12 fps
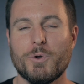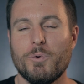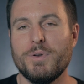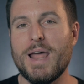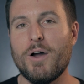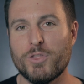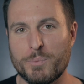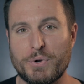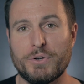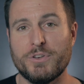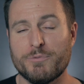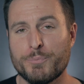So now the
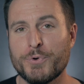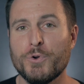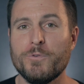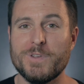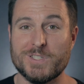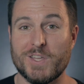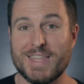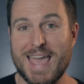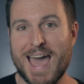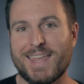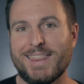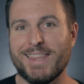burden of proof is on the
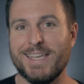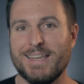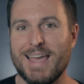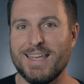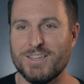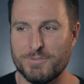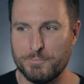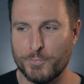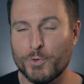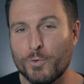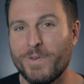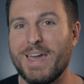athlete, and
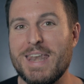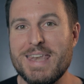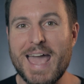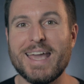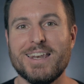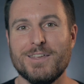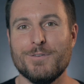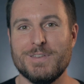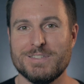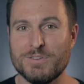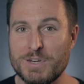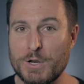proving a negative
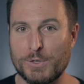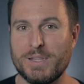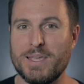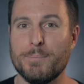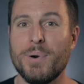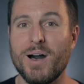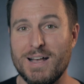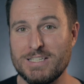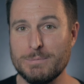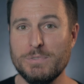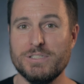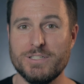is nearly
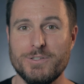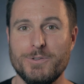impossible to